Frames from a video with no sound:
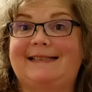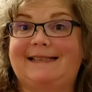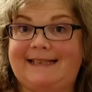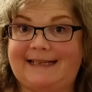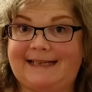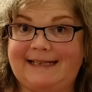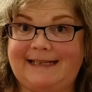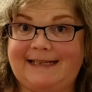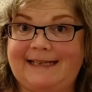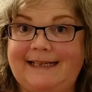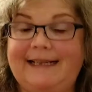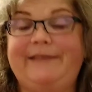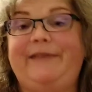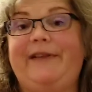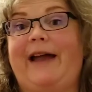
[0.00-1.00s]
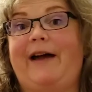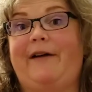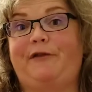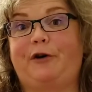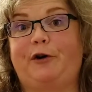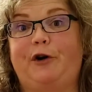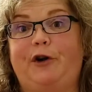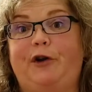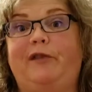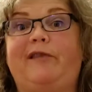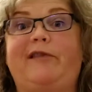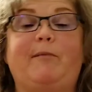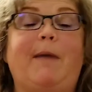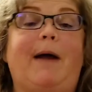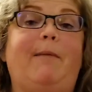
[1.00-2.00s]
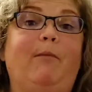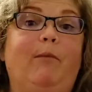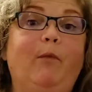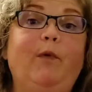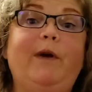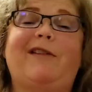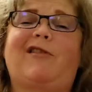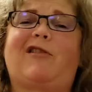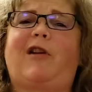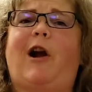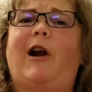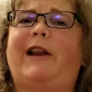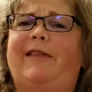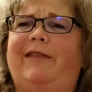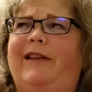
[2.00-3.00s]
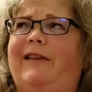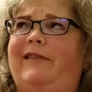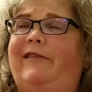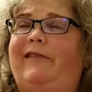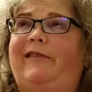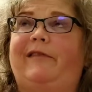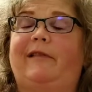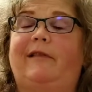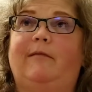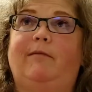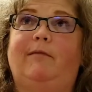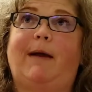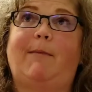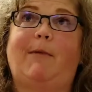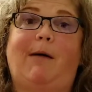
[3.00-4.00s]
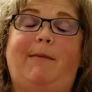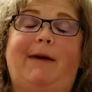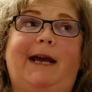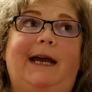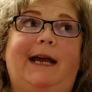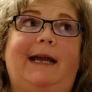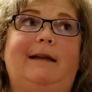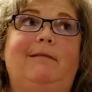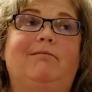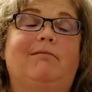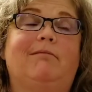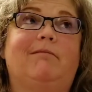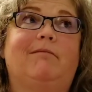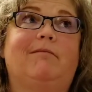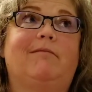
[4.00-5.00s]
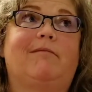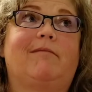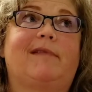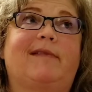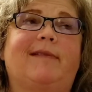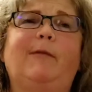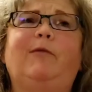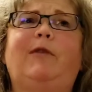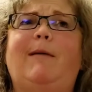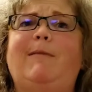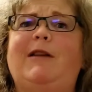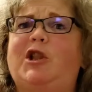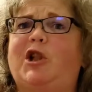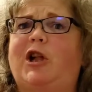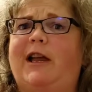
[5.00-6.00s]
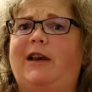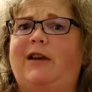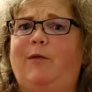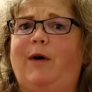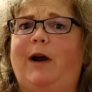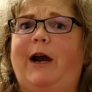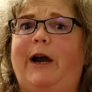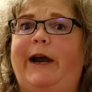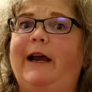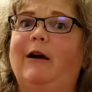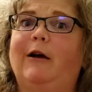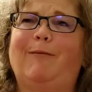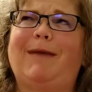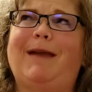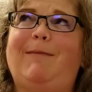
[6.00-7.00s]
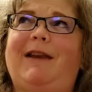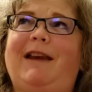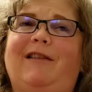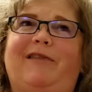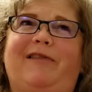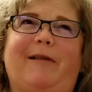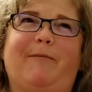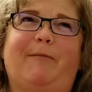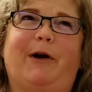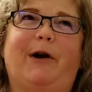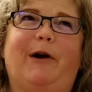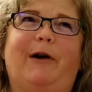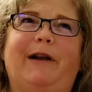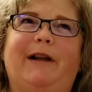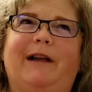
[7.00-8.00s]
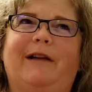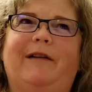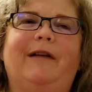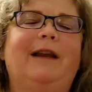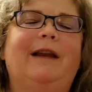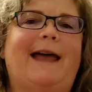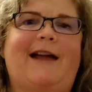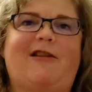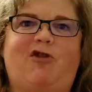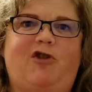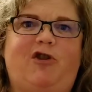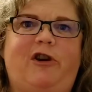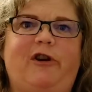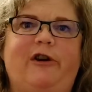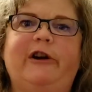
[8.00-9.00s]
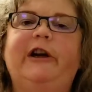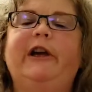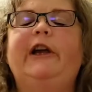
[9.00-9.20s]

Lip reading: tea in the afternoons. We started this, my mom and I, sometime in January or maybe December last year.